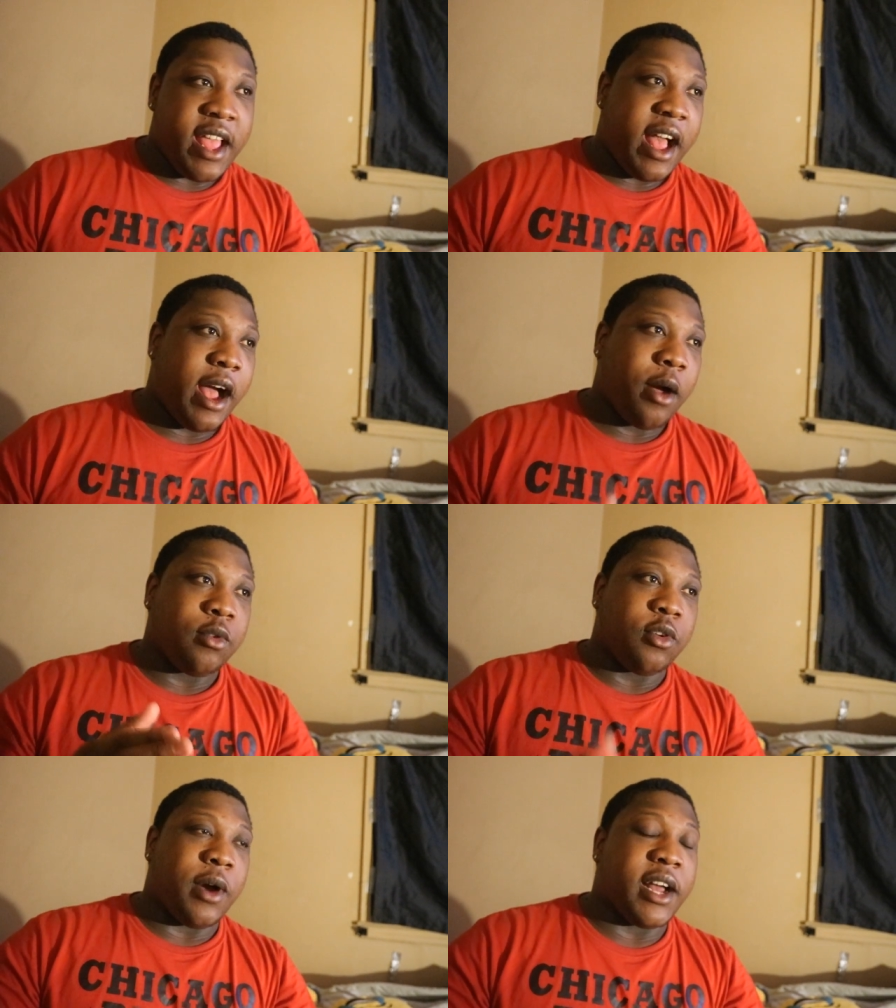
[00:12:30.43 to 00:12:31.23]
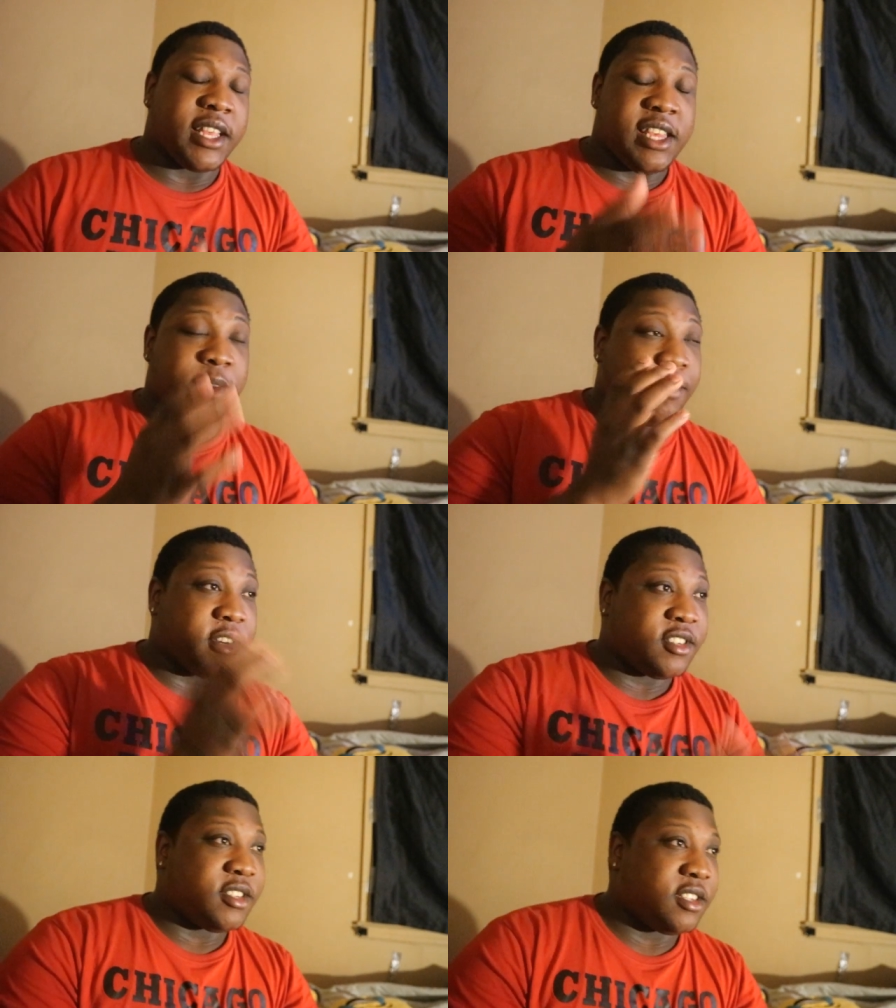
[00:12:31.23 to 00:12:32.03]
How do I keep
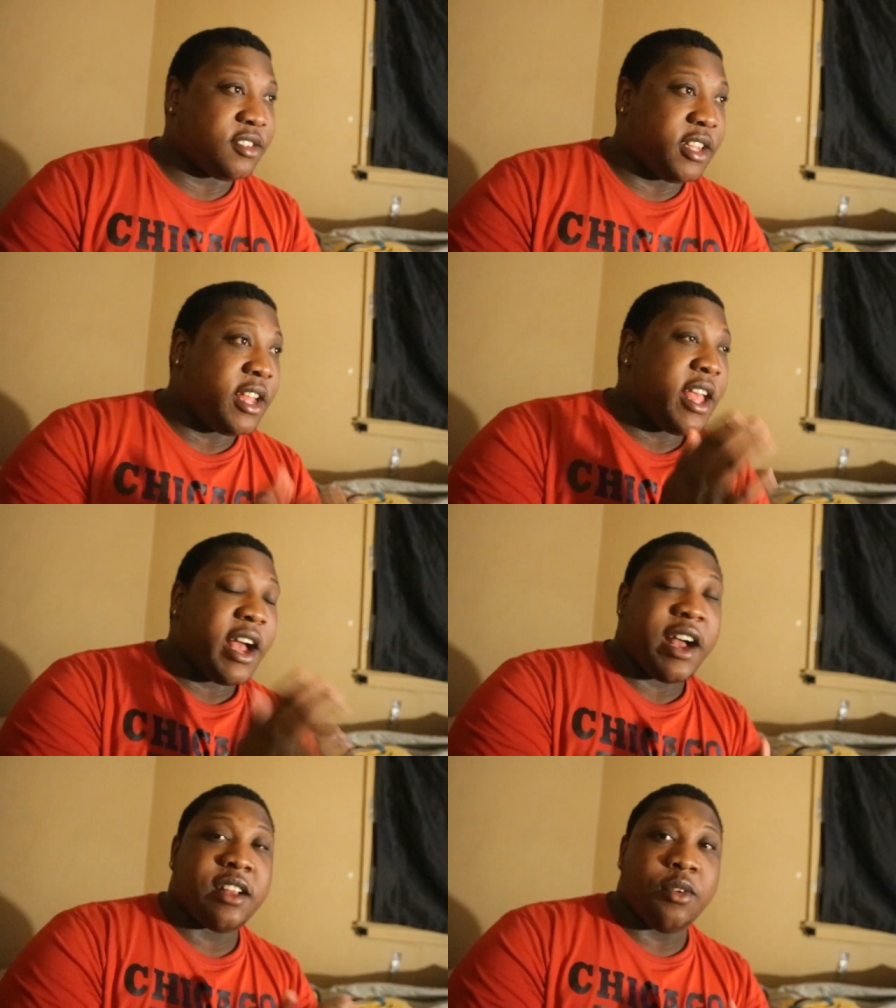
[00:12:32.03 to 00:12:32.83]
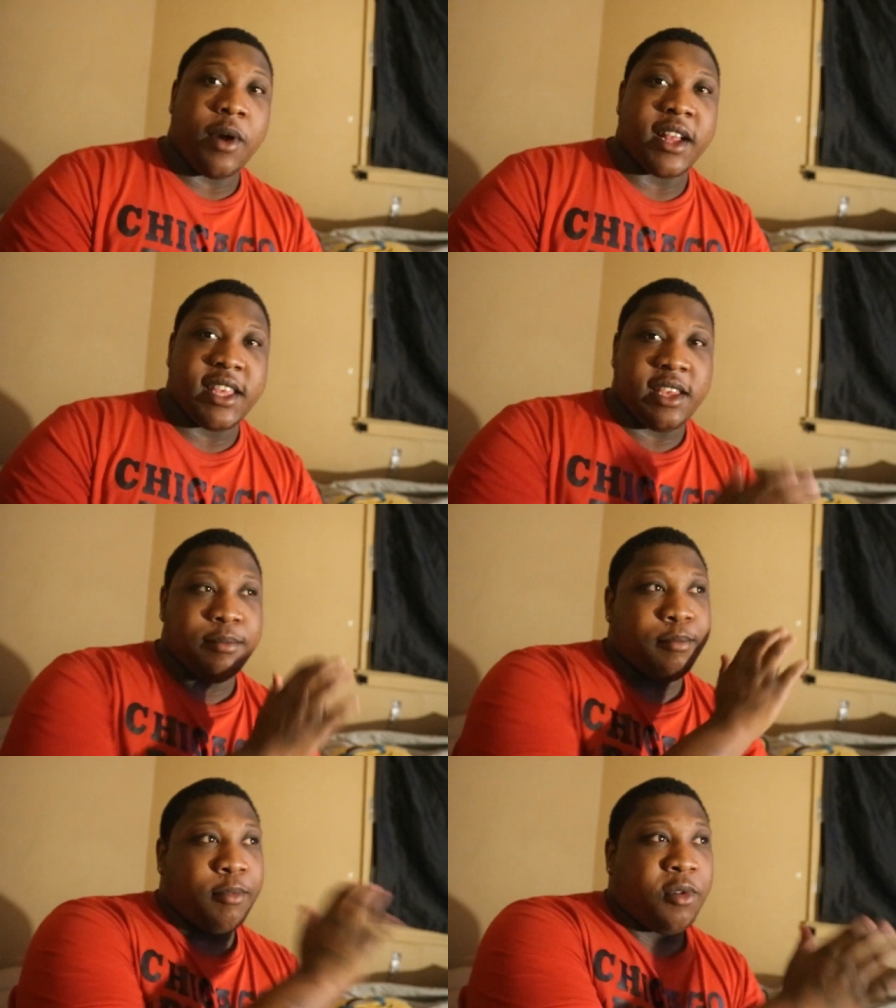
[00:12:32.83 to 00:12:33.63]
persistent? How do I
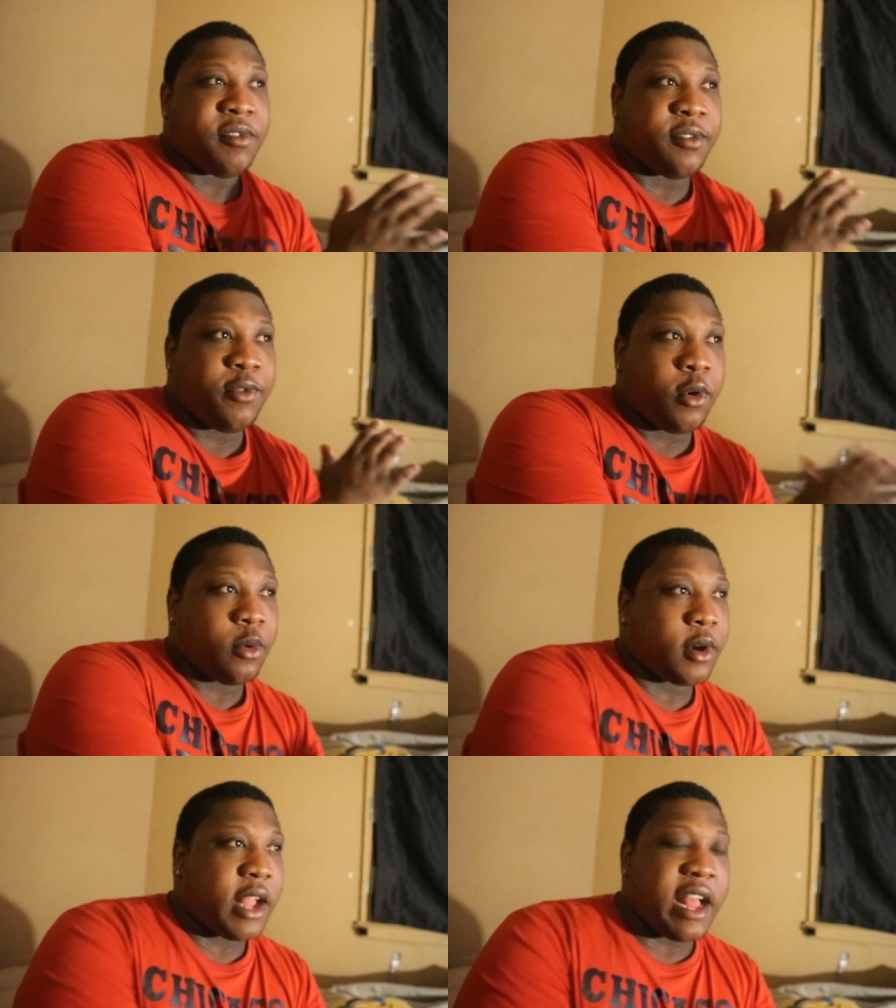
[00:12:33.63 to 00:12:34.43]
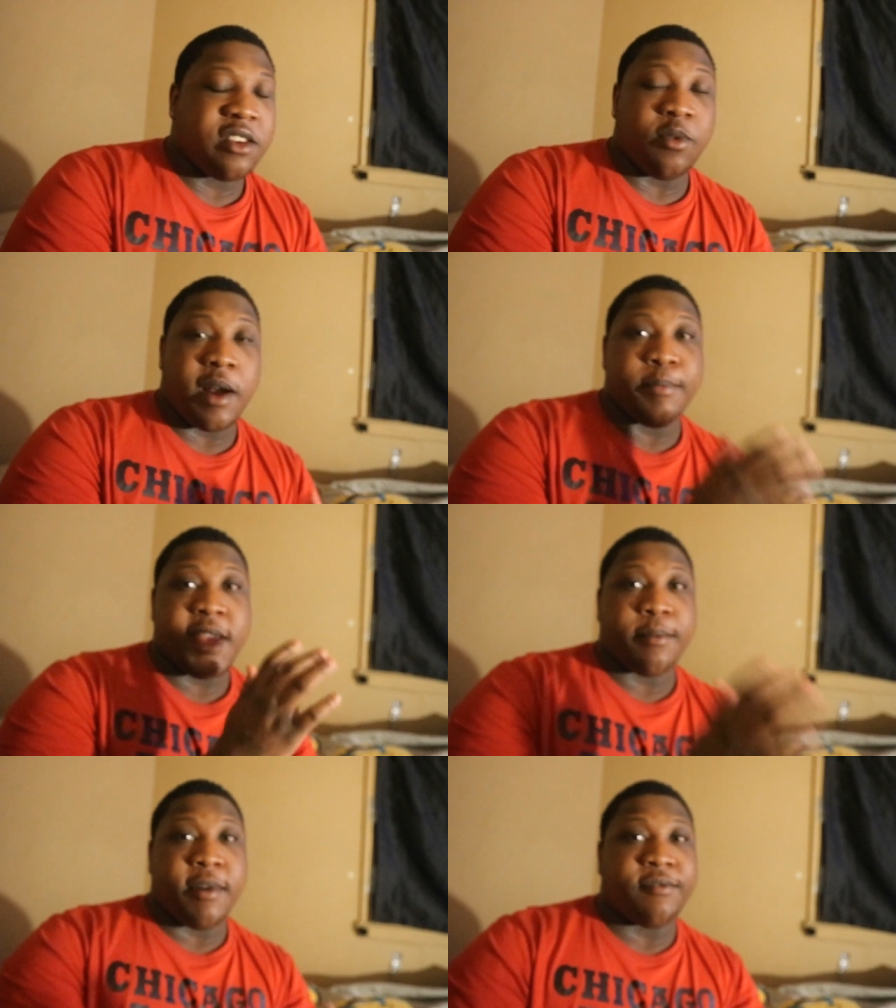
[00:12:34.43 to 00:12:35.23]
keep moving forward? How do I
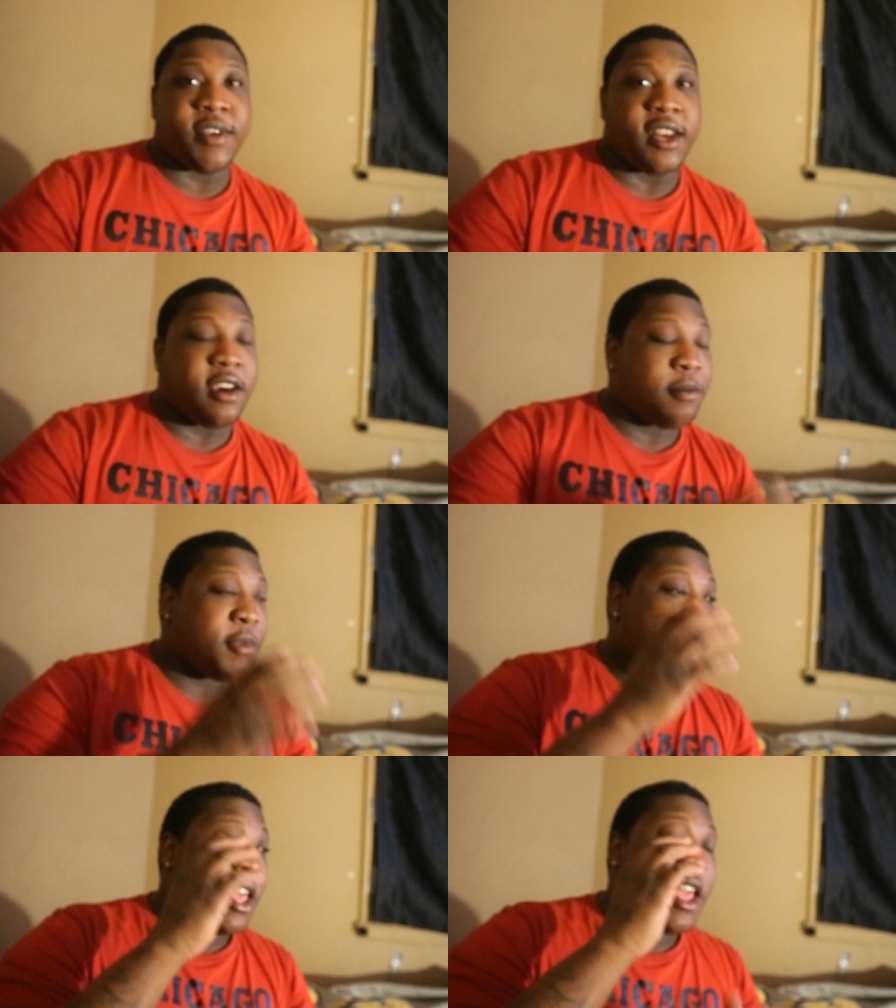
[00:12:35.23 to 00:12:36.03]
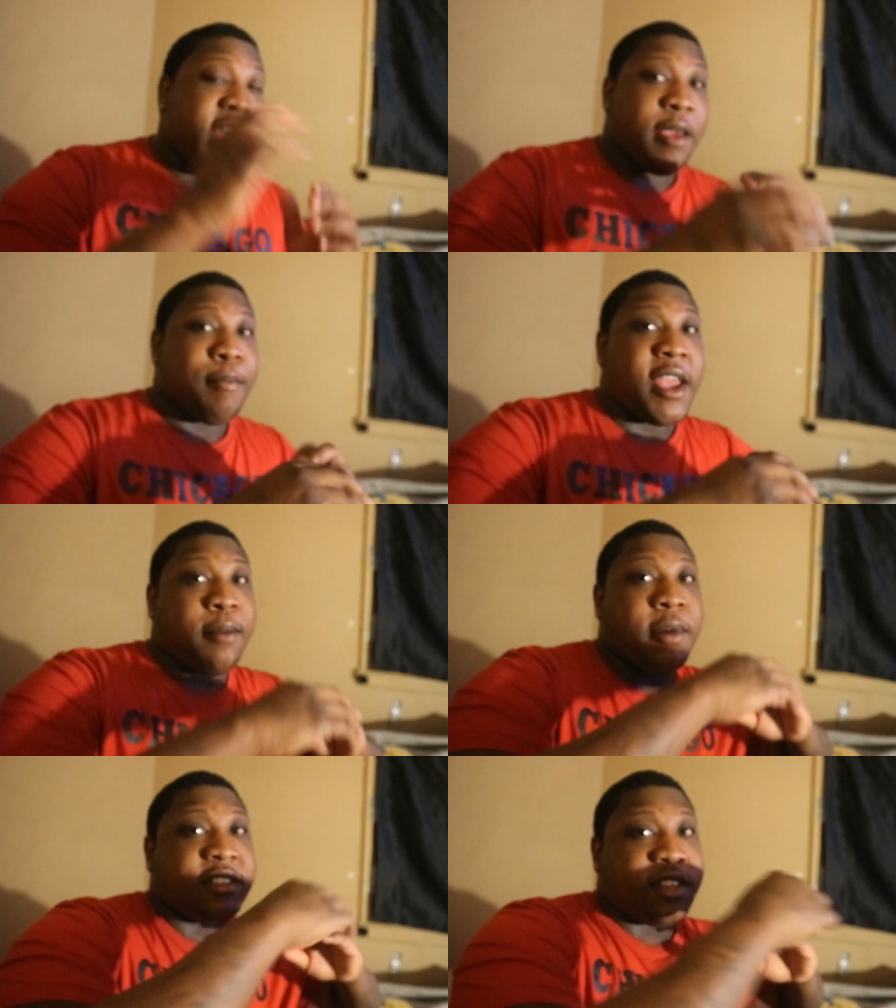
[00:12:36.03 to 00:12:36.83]
pick my feet up and
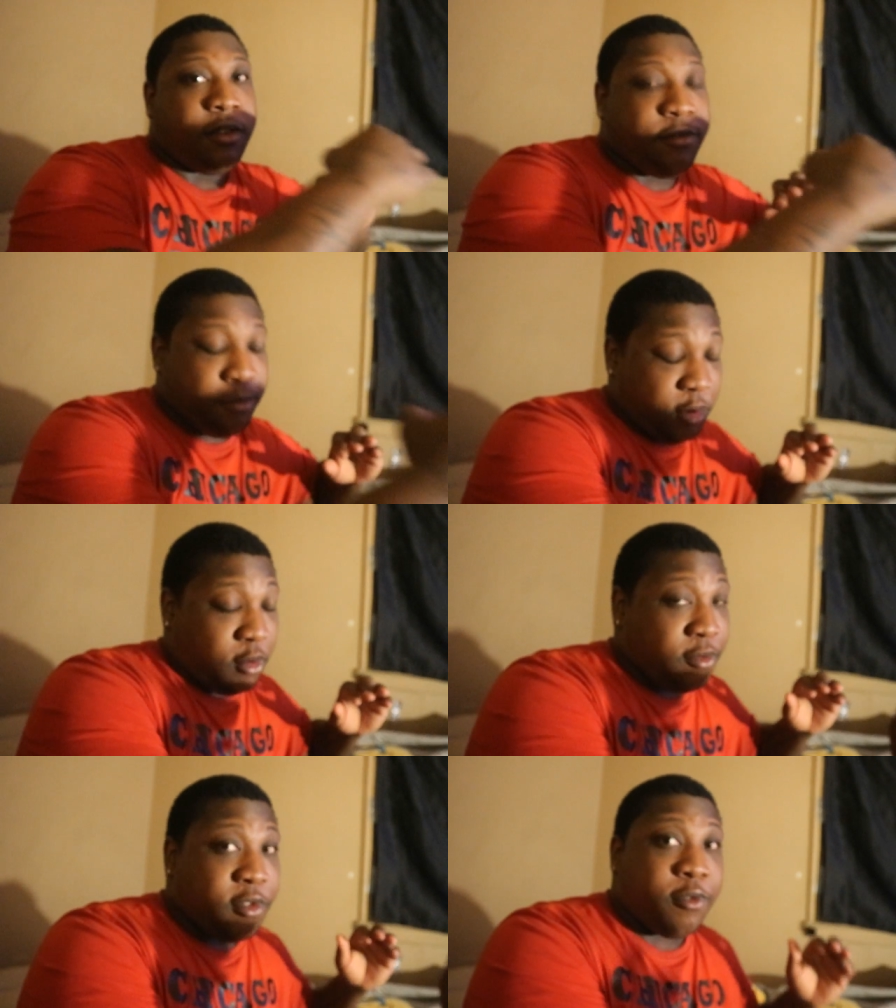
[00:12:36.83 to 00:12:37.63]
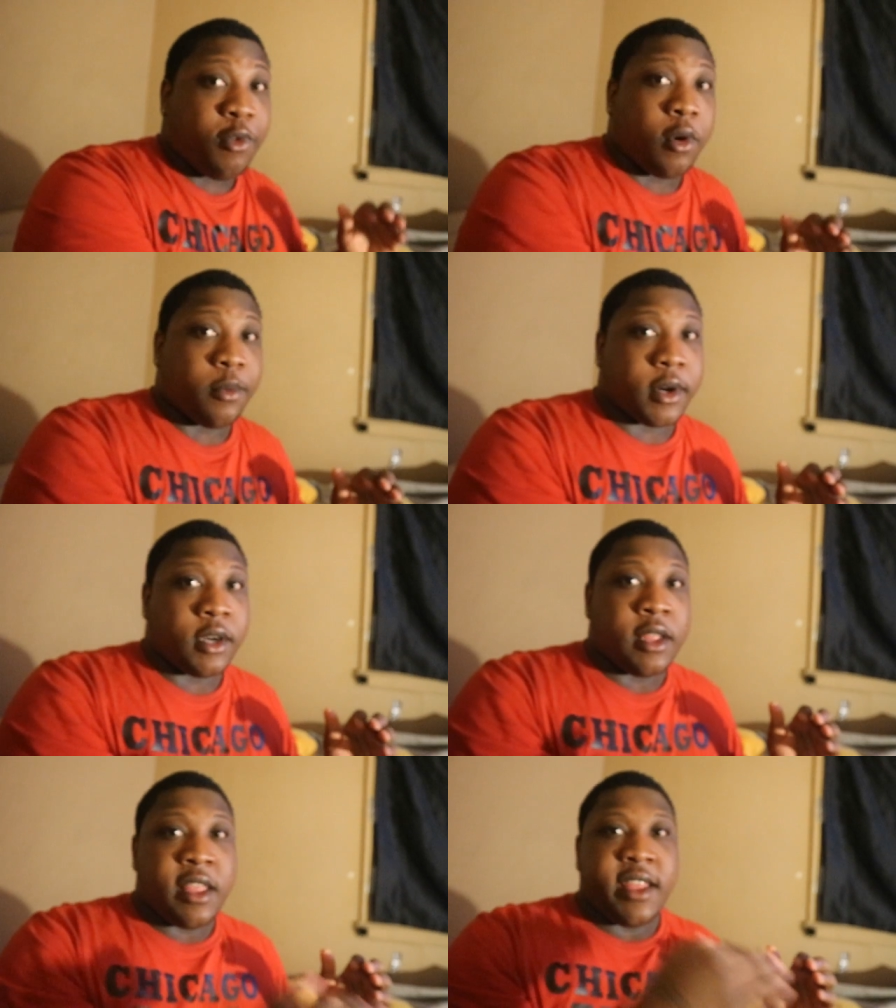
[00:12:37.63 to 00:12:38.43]
make myself move forward.